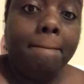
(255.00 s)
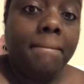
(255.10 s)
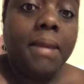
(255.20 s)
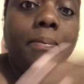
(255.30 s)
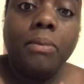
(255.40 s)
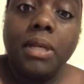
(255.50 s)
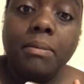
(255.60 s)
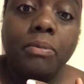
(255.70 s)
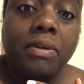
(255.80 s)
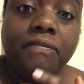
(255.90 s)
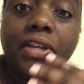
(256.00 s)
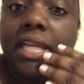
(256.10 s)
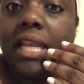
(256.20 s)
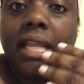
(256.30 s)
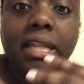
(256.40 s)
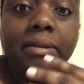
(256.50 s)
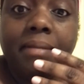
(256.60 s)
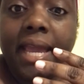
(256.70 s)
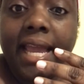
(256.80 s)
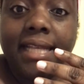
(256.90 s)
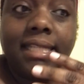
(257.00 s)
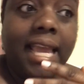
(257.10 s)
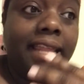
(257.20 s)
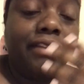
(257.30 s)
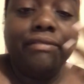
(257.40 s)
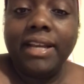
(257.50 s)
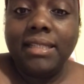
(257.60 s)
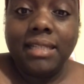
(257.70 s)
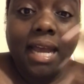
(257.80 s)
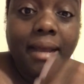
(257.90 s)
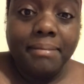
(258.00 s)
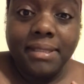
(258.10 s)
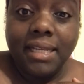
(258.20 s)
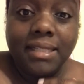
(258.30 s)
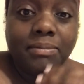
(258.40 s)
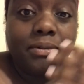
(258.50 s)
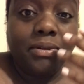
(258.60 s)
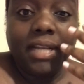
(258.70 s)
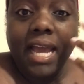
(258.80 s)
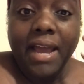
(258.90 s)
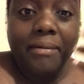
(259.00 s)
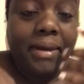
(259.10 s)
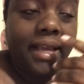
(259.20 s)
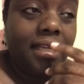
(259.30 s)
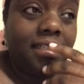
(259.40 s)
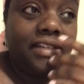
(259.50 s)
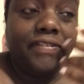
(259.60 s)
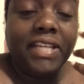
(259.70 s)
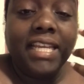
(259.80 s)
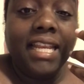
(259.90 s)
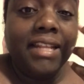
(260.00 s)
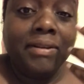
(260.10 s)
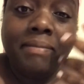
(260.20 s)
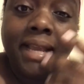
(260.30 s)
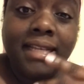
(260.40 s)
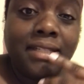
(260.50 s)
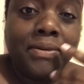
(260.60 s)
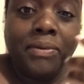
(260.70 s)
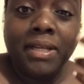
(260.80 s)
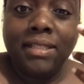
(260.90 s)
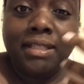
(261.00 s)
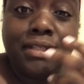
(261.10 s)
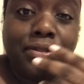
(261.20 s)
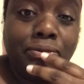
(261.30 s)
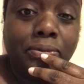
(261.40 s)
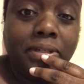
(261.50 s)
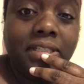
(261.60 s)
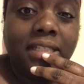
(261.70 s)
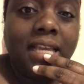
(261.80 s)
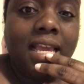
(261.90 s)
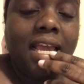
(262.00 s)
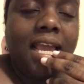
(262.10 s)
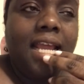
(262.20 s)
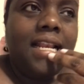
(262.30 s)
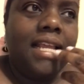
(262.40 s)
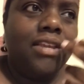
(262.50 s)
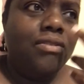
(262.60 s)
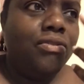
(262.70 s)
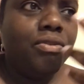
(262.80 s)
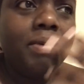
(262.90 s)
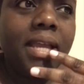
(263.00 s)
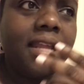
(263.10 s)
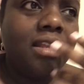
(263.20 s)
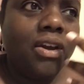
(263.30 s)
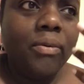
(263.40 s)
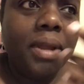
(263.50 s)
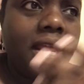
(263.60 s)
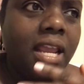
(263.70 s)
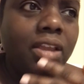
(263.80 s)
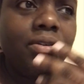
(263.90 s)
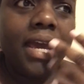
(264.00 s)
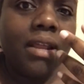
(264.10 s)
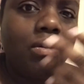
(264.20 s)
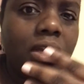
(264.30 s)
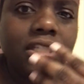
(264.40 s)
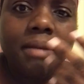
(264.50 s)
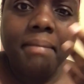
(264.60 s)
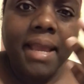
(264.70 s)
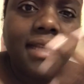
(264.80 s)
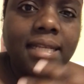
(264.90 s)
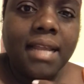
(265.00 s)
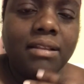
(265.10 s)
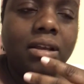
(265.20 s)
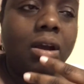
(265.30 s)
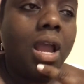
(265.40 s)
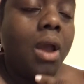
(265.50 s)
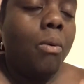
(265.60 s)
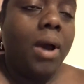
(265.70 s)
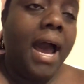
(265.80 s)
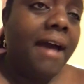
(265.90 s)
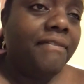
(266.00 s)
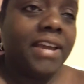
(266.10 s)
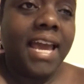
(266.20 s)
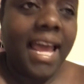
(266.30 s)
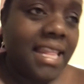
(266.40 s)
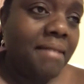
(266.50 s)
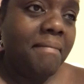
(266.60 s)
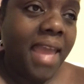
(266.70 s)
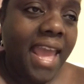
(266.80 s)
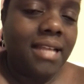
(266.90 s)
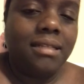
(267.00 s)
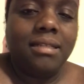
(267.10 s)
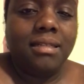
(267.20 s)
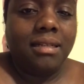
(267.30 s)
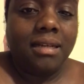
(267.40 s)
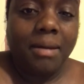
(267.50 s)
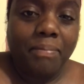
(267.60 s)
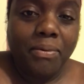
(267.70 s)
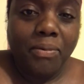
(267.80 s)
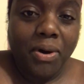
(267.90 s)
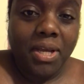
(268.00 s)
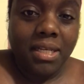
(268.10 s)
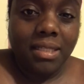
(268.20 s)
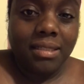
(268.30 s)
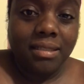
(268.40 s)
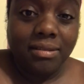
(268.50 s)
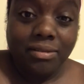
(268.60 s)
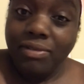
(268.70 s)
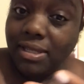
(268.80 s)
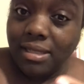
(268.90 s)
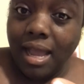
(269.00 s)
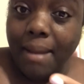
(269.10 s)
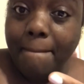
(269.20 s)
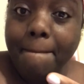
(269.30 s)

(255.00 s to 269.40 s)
people were, number one, forgetting their mask at the rest stops as we were on the highway. They're forgetting their mask going into the stores. And like, you knew we had to go in here. You got to go get your mask out the car. Well, I forgot the mask. This is a couple walking into the rest stop,